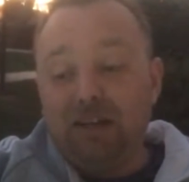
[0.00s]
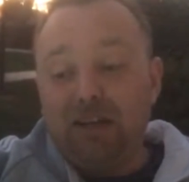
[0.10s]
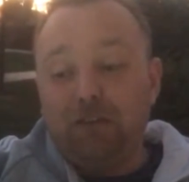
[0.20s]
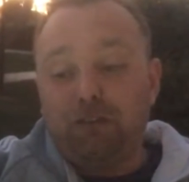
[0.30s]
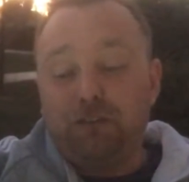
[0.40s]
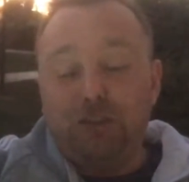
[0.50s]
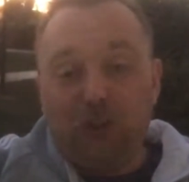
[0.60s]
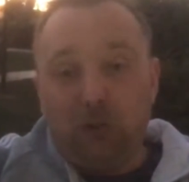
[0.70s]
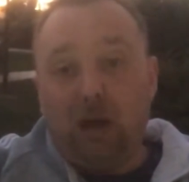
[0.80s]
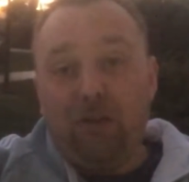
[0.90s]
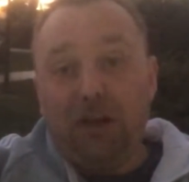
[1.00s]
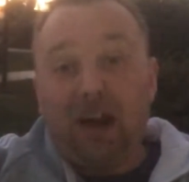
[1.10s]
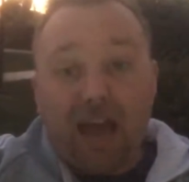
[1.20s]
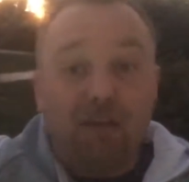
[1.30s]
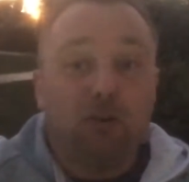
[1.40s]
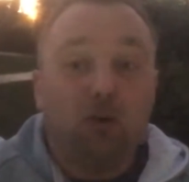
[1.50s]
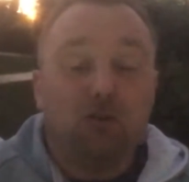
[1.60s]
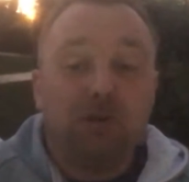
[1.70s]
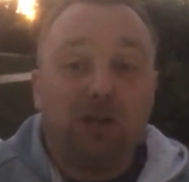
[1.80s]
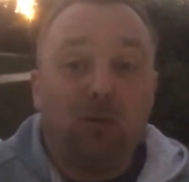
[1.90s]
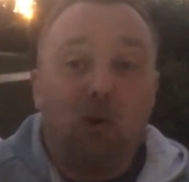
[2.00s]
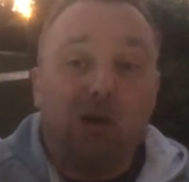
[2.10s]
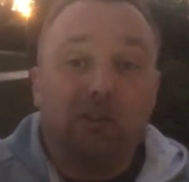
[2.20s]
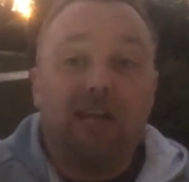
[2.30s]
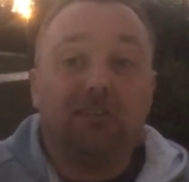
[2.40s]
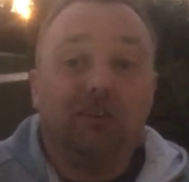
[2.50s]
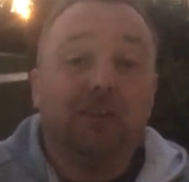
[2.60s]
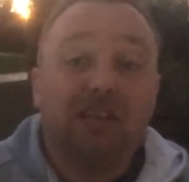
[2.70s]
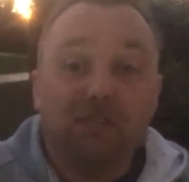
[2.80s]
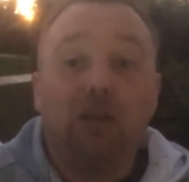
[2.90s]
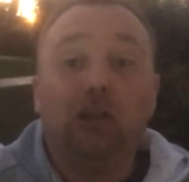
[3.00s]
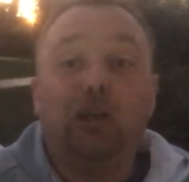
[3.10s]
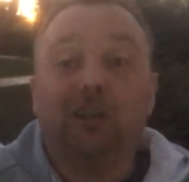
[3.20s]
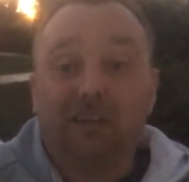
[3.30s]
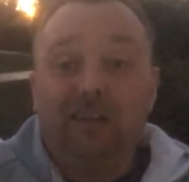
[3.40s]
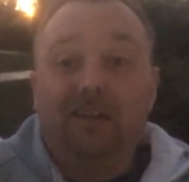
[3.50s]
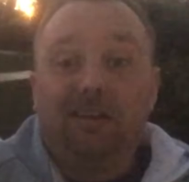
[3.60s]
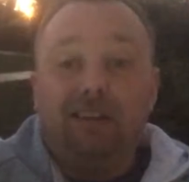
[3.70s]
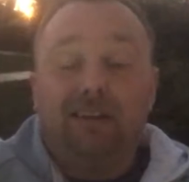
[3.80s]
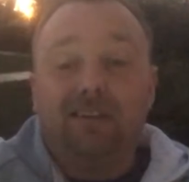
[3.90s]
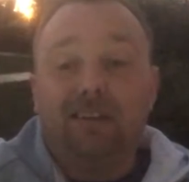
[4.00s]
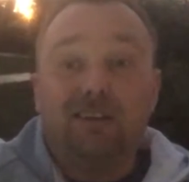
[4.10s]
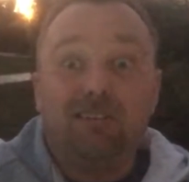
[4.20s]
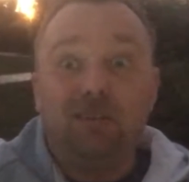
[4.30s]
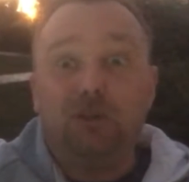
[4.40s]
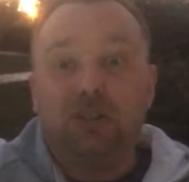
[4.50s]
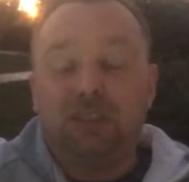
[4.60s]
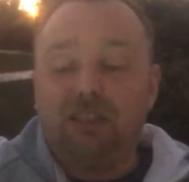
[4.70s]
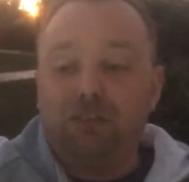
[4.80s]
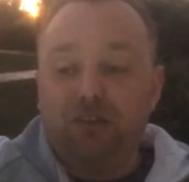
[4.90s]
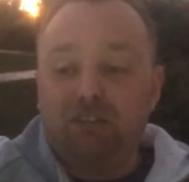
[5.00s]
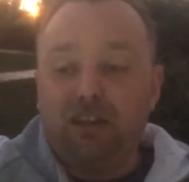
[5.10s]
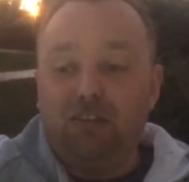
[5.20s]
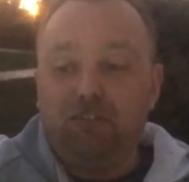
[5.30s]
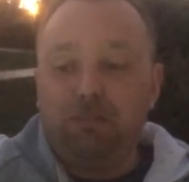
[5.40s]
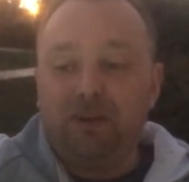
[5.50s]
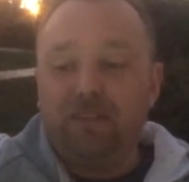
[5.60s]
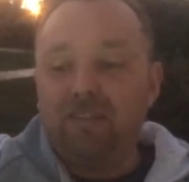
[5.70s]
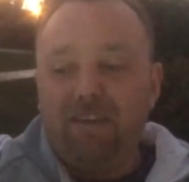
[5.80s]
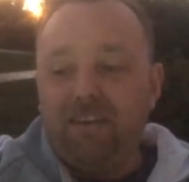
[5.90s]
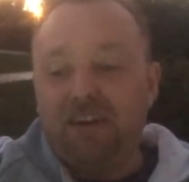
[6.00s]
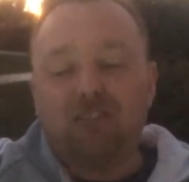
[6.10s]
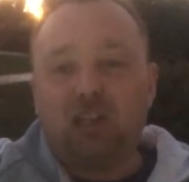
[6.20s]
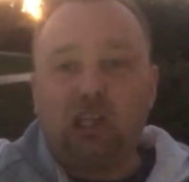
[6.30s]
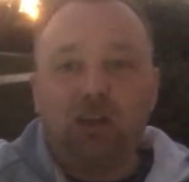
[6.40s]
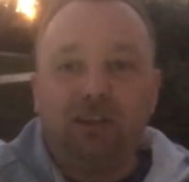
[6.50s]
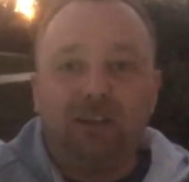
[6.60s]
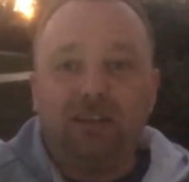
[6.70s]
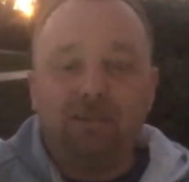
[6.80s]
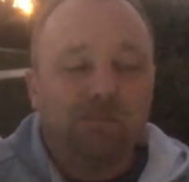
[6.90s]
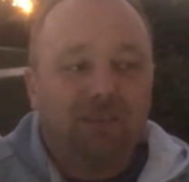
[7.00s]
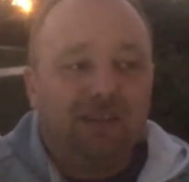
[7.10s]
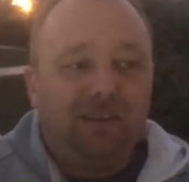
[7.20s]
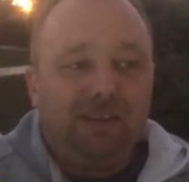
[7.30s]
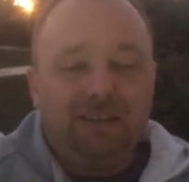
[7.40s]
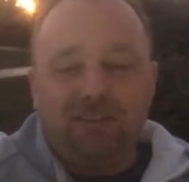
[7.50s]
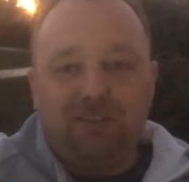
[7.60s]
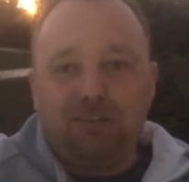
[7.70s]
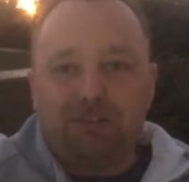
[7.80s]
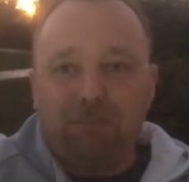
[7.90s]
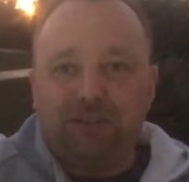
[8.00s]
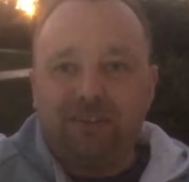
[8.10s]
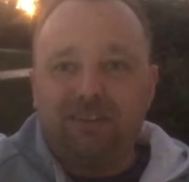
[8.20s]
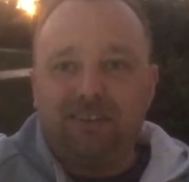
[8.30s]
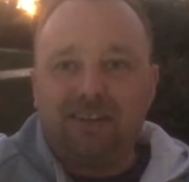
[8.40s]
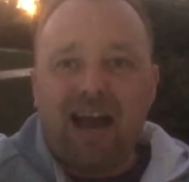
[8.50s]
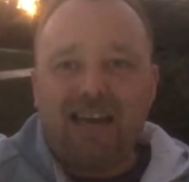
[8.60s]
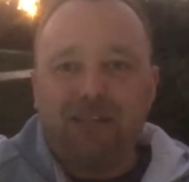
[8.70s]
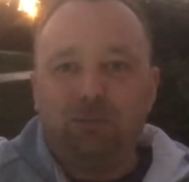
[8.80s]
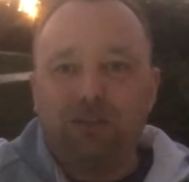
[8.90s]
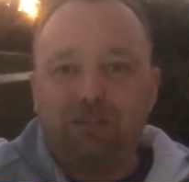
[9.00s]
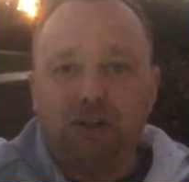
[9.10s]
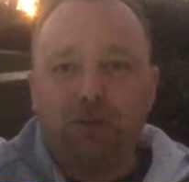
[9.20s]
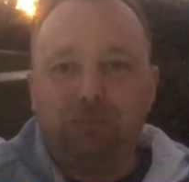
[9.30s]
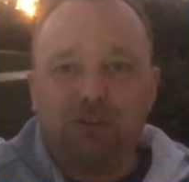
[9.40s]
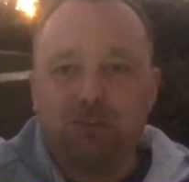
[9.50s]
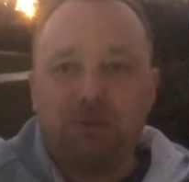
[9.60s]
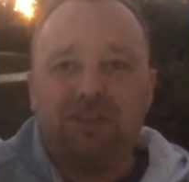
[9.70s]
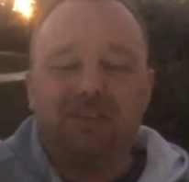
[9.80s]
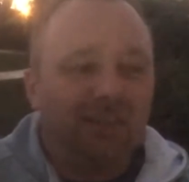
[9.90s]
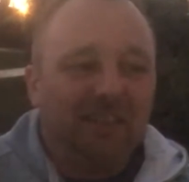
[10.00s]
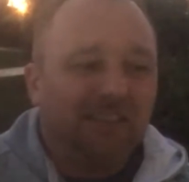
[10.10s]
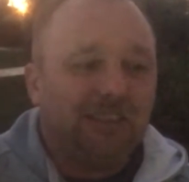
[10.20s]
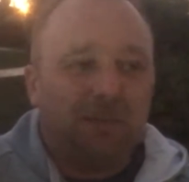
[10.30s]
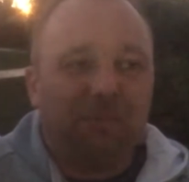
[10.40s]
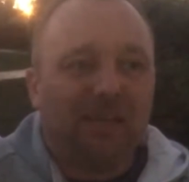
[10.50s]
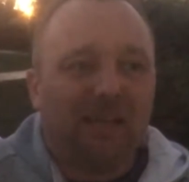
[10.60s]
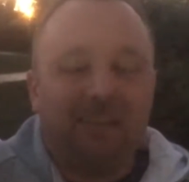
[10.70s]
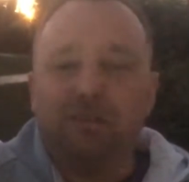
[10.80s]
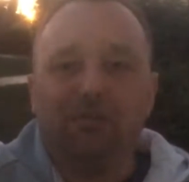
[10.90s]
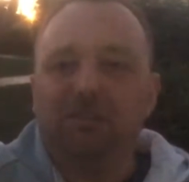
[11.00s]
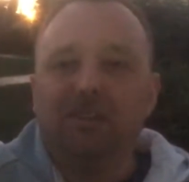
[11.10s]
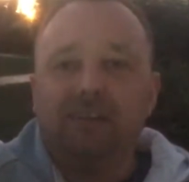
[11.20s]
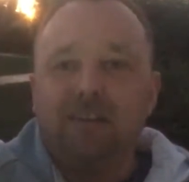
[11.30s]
If you out there have Ghost Recon Wildlands, give it a look and see what you think for yourself. But it's clearly just something to tie in with the film. There's been some kind of,